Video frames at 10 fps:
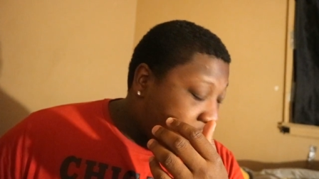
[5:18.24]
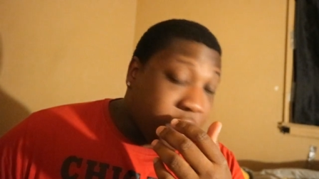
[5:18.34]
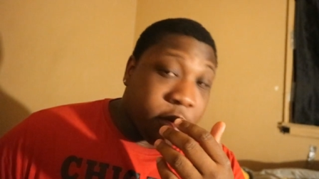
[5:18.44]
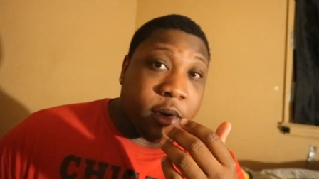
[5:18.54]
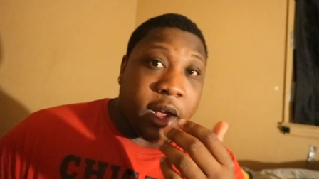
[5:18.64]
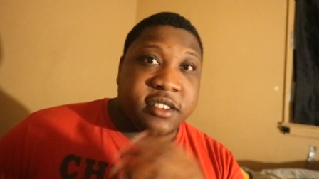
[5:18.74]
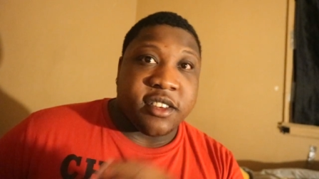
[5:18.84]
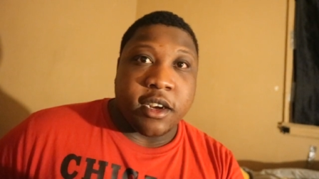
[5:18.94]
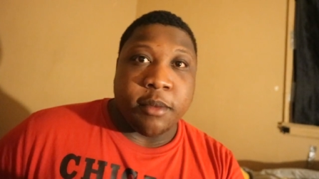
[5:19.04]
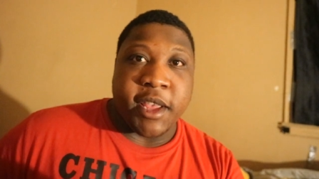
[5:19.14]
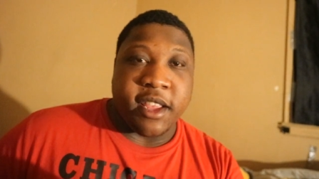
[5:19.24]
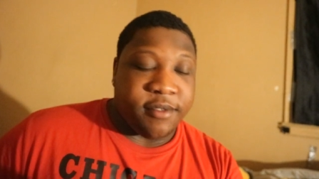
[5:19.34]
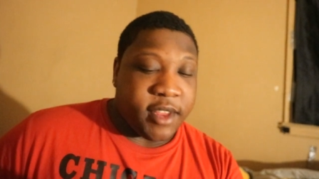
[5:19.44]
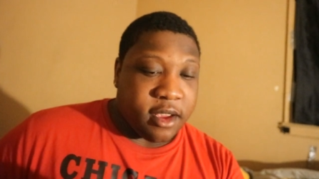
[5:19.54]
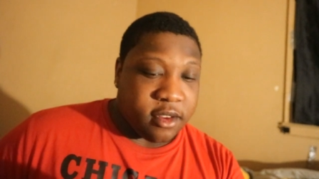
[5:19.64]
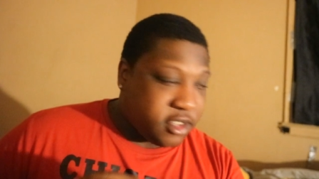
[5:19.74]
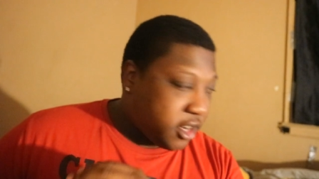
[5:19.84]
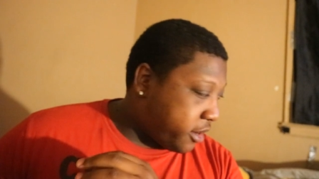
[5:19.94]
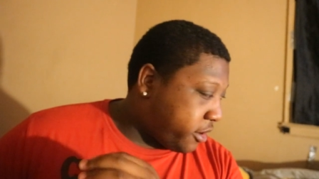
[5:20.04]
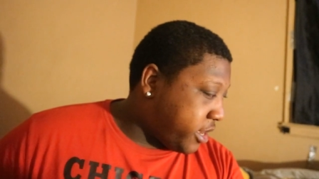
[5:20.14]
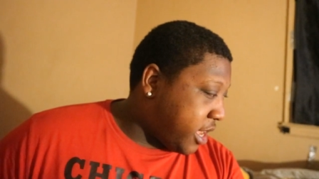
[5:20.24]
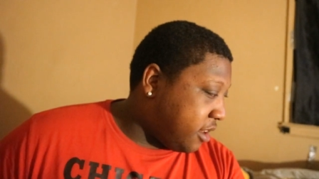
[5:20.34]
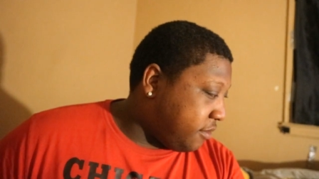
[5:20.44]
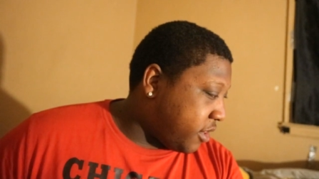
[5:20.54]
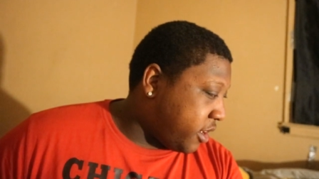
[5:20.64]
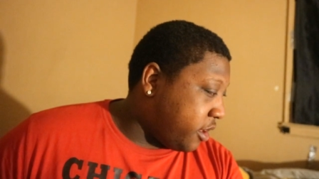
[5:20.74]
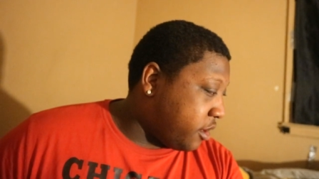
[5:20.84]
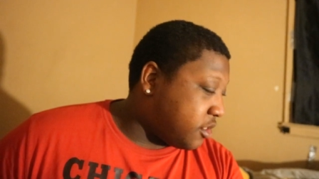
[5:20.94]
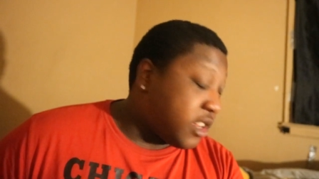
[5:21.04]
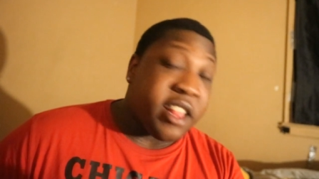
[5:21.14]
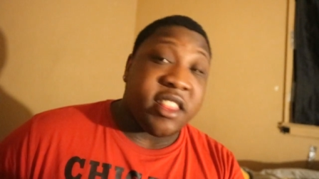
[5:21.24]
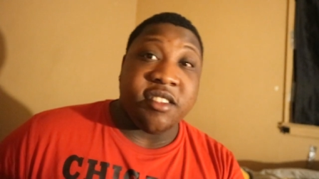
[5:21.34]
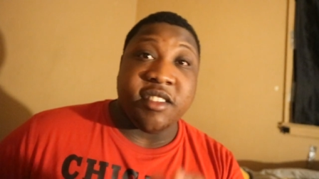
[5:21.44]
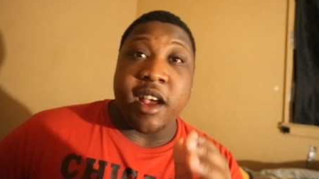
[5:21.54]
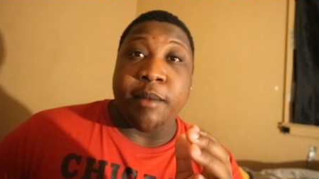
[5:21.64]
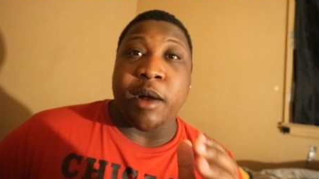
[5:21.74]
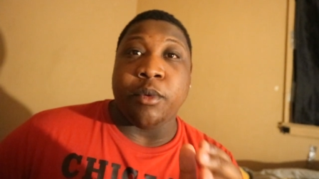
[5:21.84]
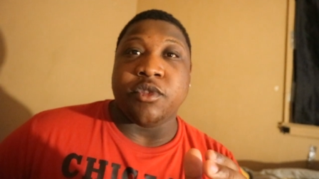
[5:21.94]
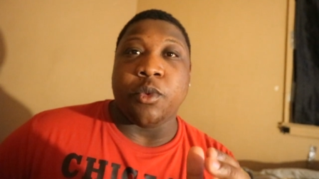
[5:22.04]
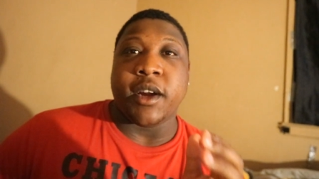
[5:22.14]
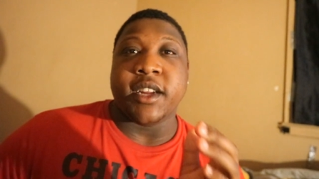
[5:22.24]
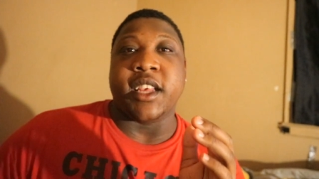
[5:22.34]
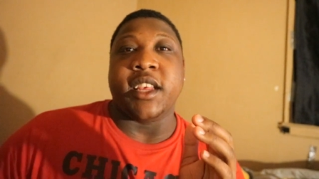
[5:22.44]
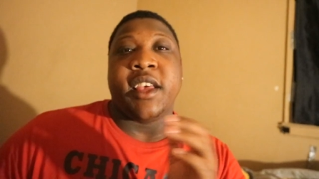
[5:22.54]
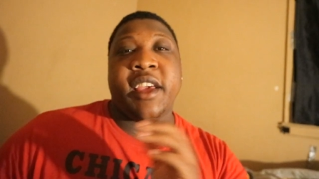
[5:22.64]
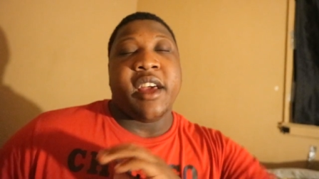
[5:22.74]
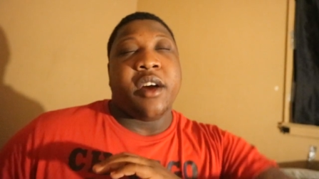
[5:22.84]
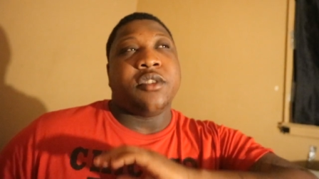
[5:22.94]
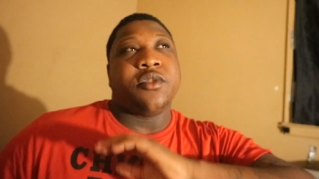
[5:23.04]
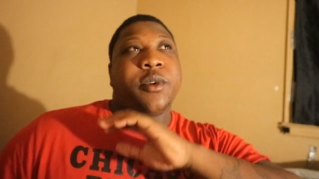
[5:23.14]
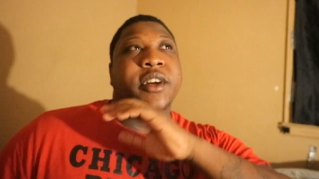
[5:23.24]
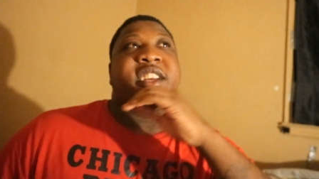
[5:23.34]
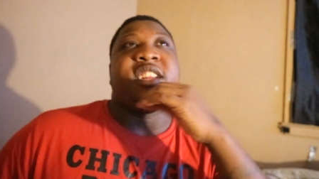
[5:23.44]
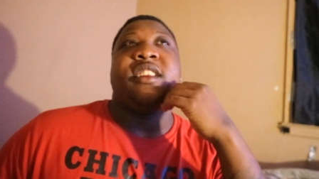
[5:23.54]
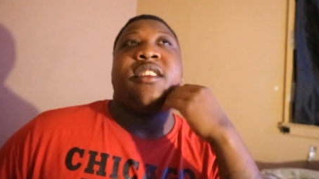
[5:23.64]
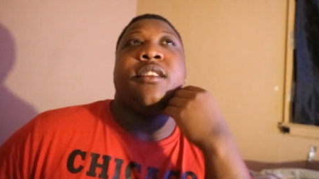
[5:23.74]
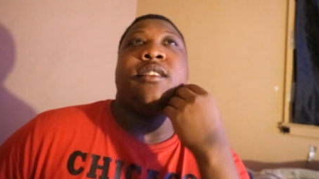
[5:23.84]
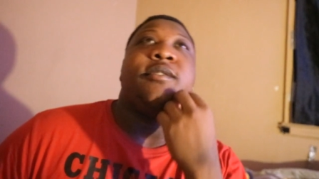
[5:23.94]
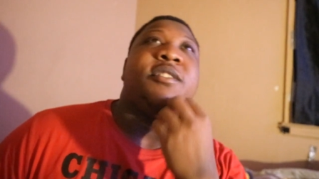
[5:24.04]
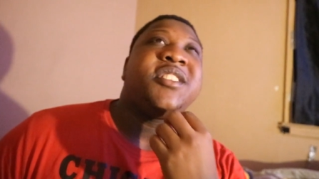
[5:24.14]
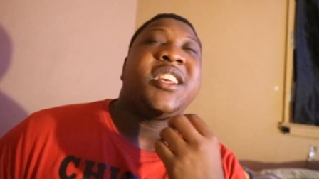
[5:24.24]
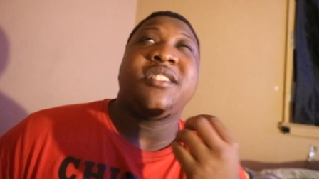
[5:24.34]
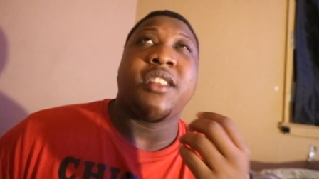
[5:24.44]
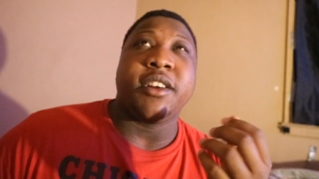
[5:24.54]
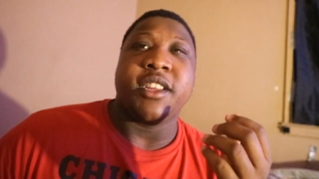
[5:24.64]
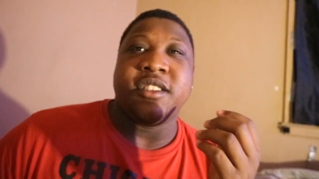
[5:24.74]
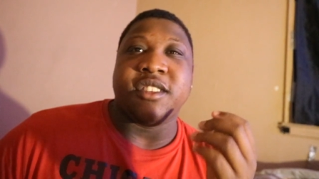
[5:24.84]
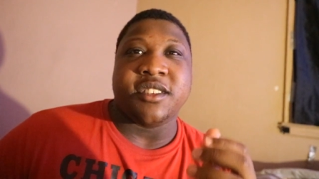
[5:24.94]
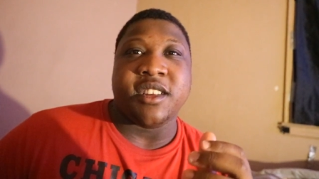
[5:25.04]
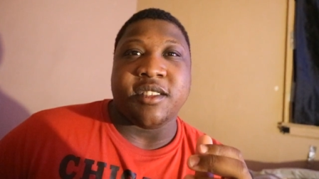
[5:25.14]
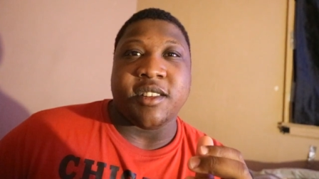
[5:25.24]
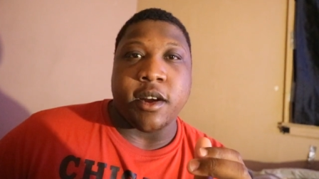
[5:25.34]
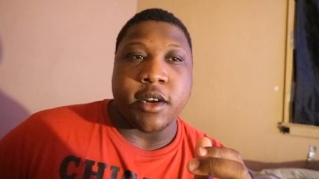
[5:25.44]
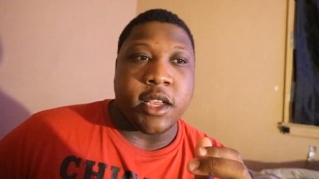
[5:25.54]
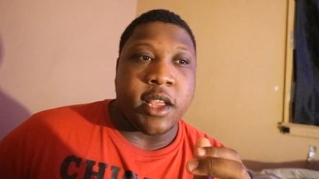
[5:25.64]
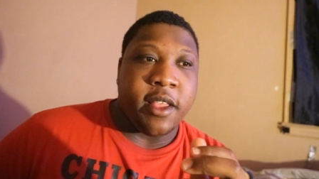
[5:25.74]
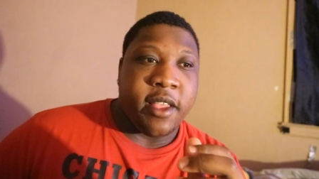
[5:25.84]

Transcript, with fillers: So I started making videos, start creating videos. At this time I was working. I was working 10.30 to 6.30.